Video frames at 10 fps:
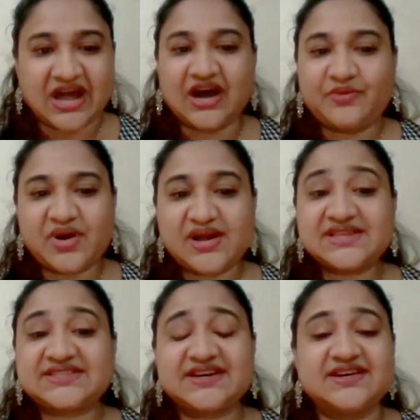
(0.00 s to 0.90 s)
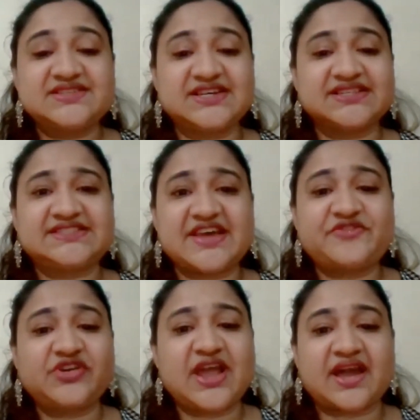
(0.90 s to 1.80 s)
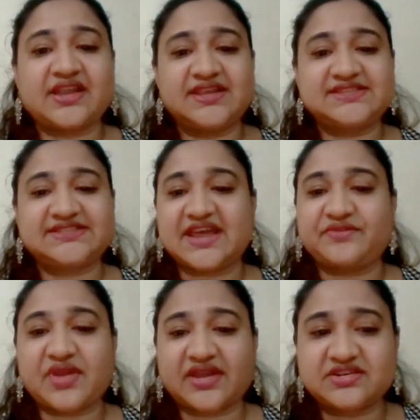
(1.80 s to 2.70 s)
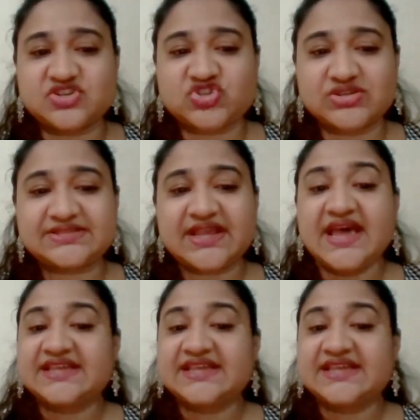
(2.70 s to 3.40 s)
Her work has earned her several accolades and recognitions.